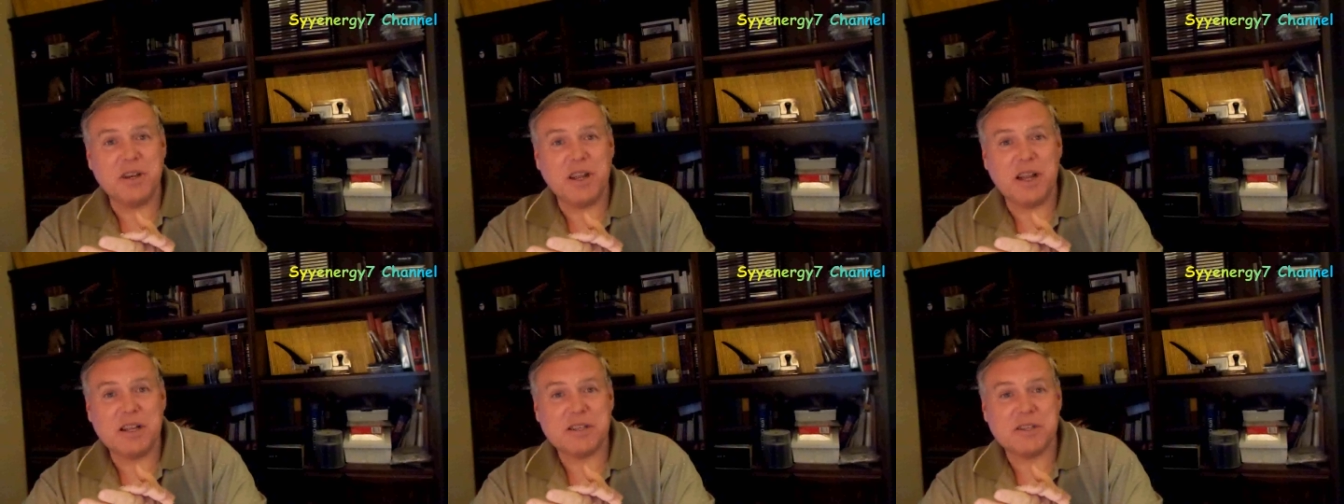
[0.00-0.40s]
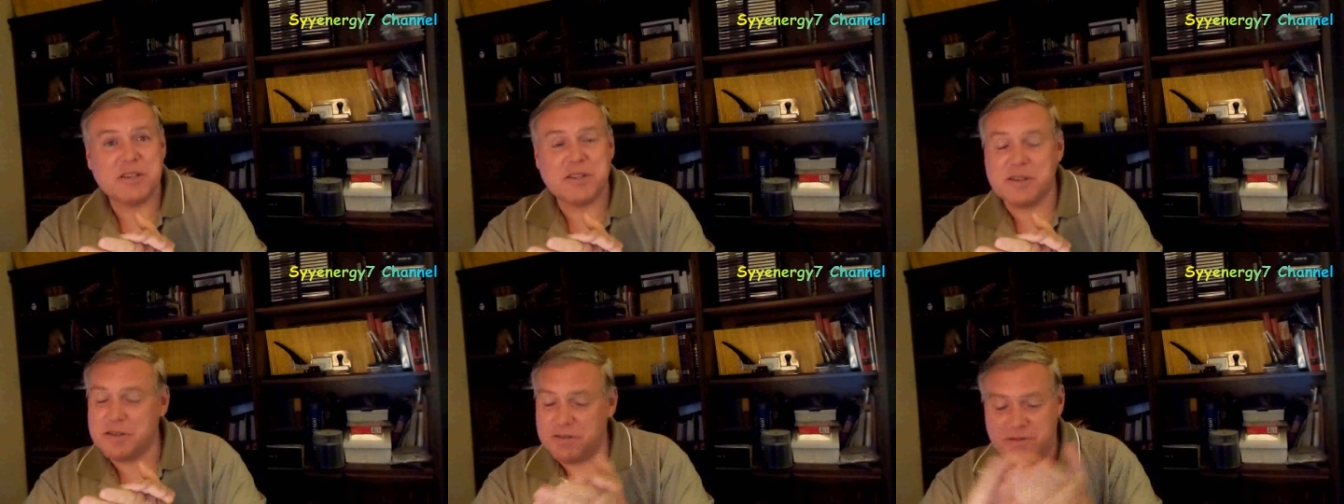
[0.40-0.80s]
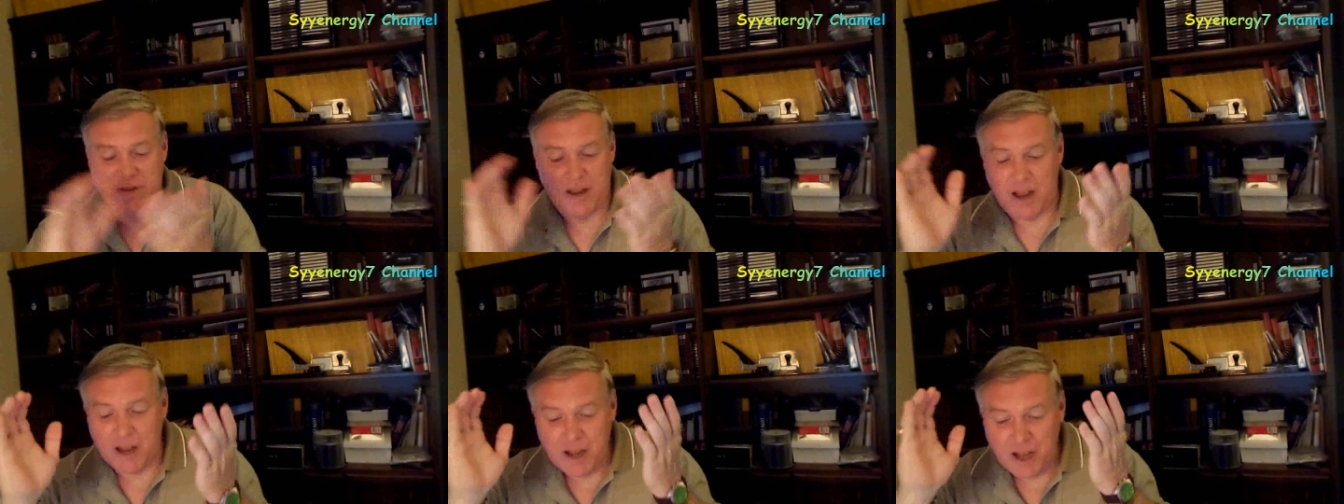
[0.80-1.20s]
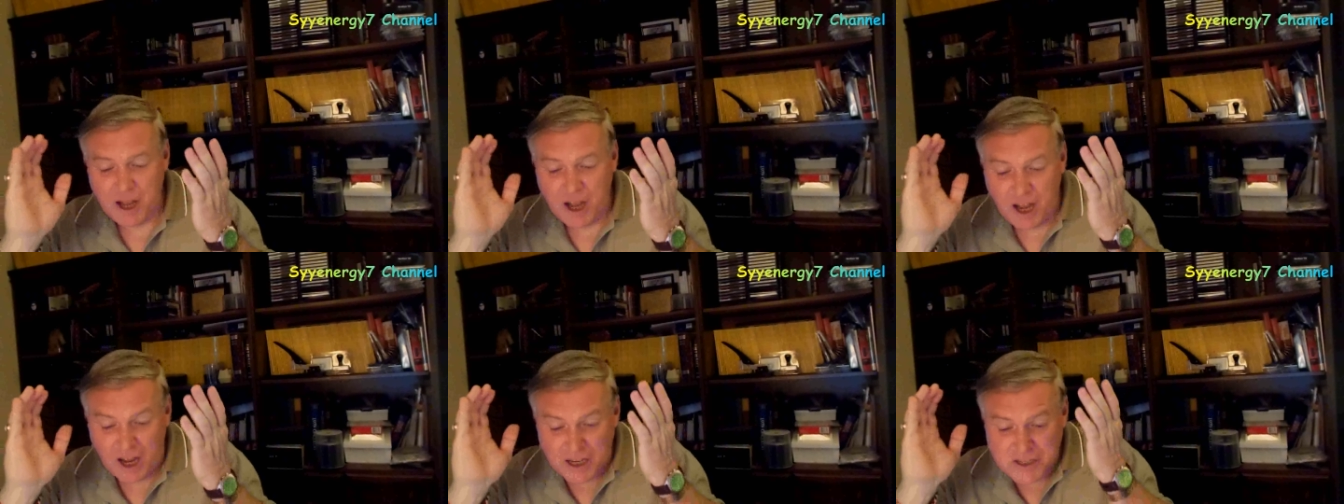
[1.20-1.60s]
that's
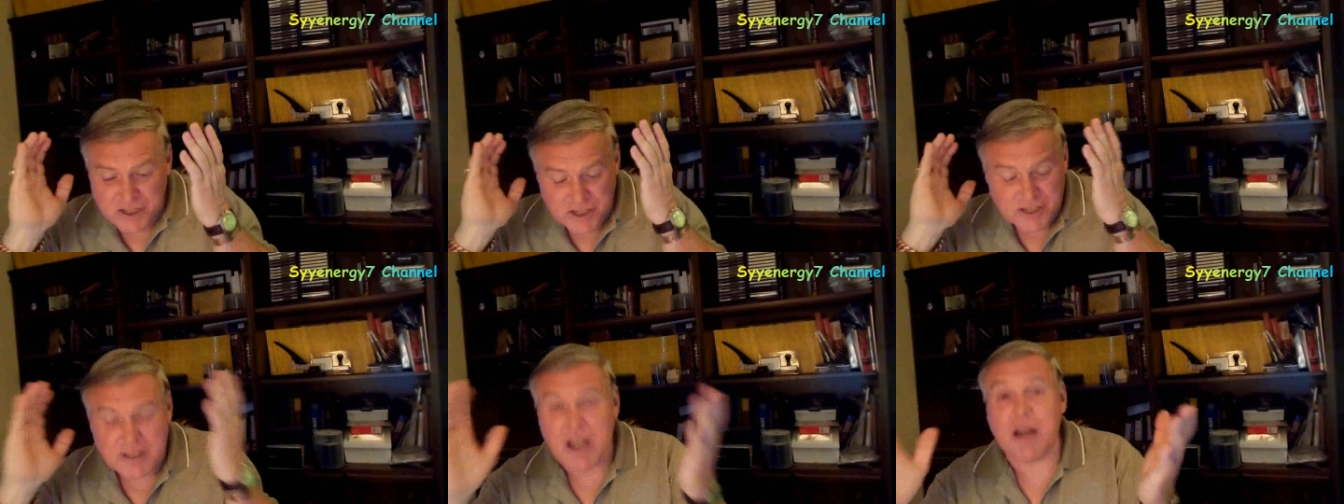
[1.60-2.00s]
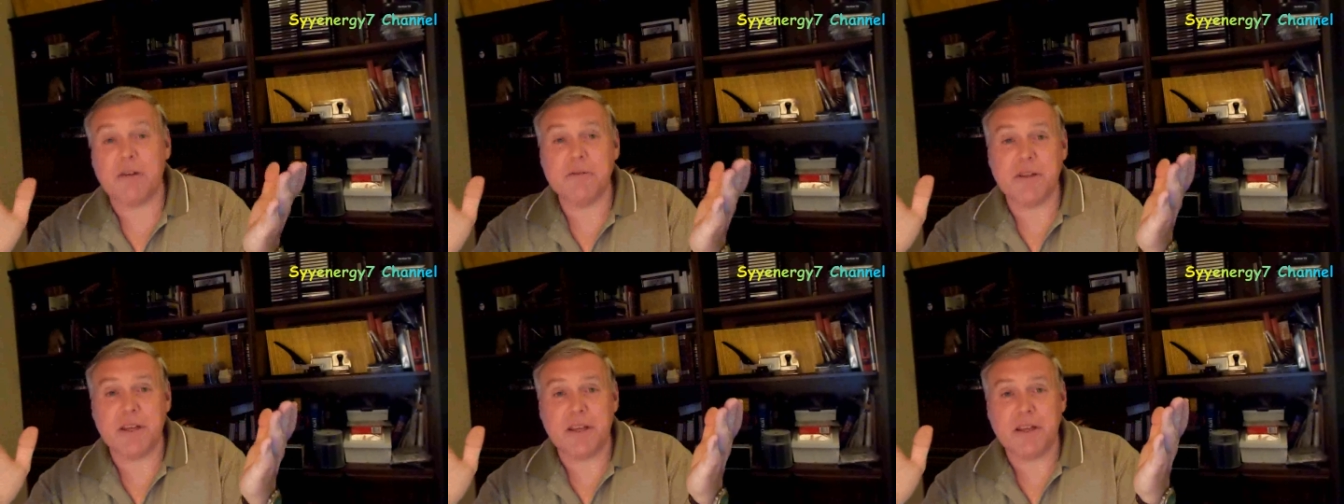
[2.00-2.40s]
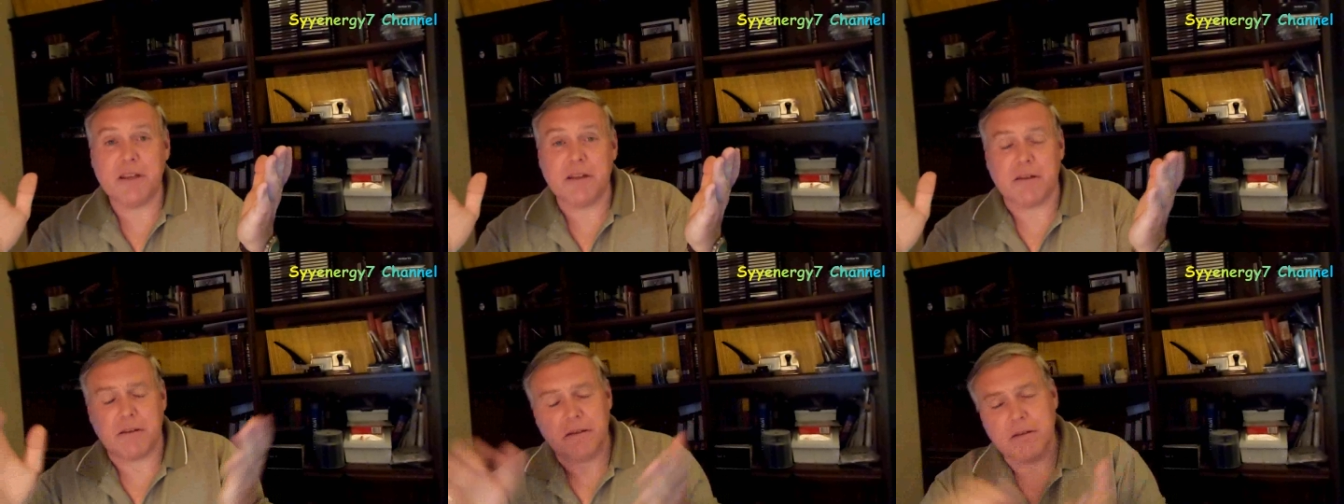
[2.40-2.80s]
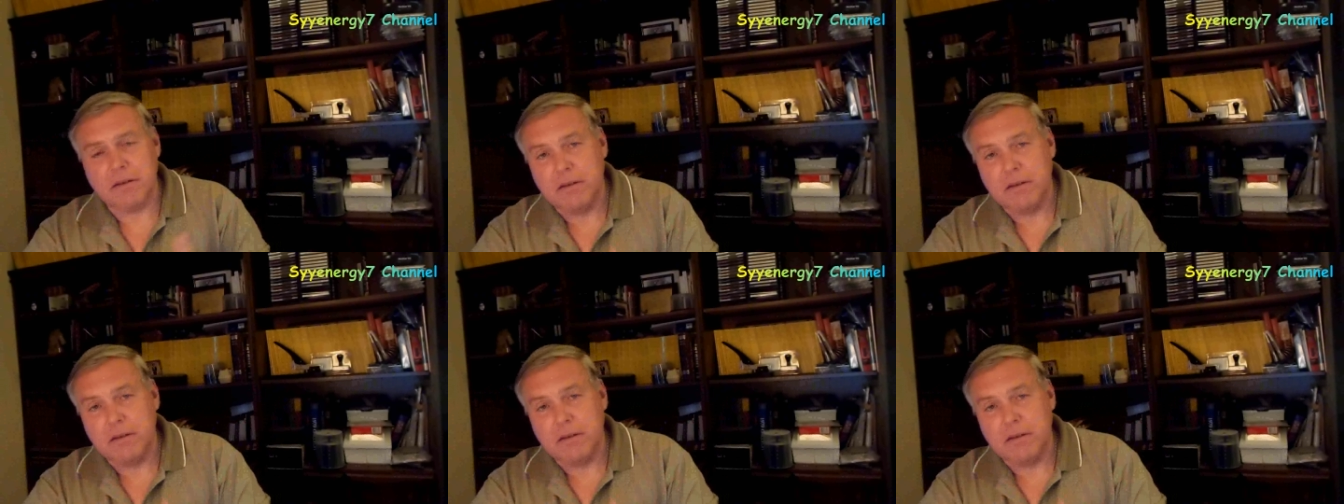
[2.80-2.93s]
astounding.